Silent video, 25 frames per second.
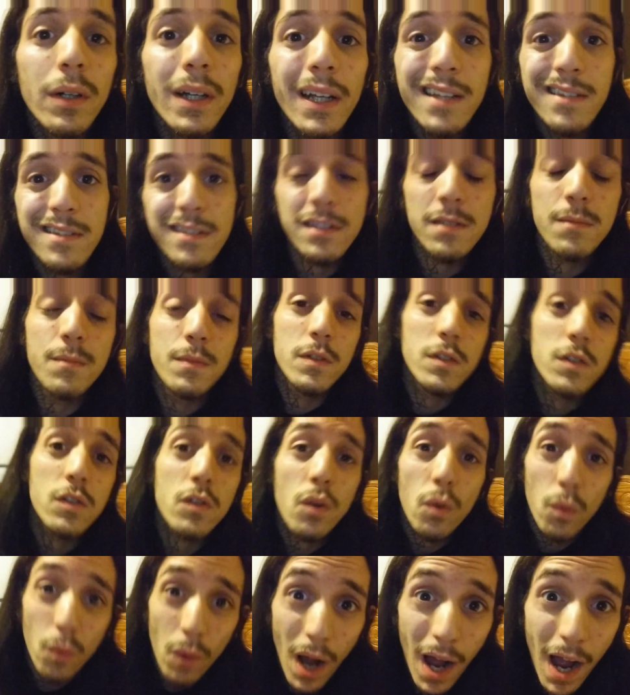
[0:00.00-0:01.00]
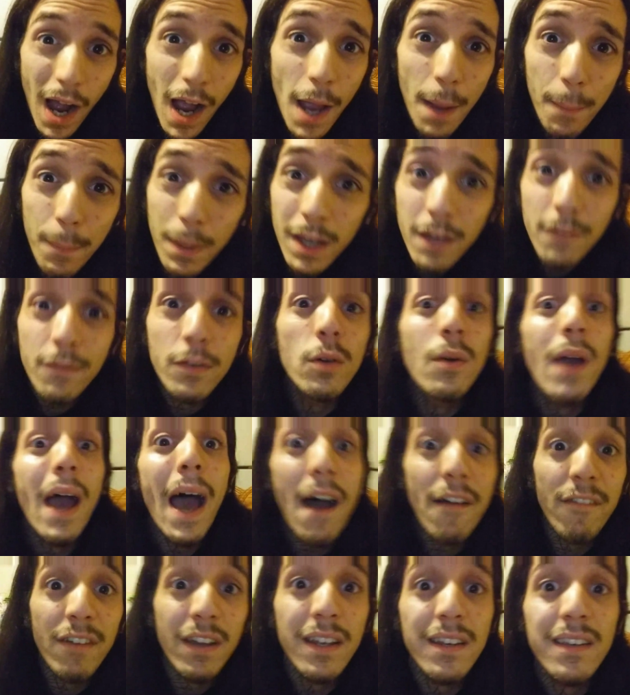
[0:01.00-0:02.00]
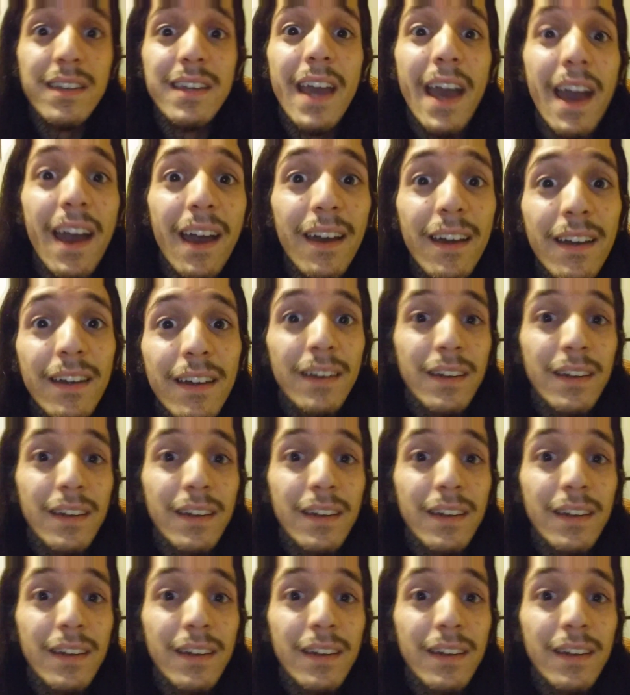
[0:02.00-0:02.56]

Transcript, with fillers: and subscribe if you haven't yet.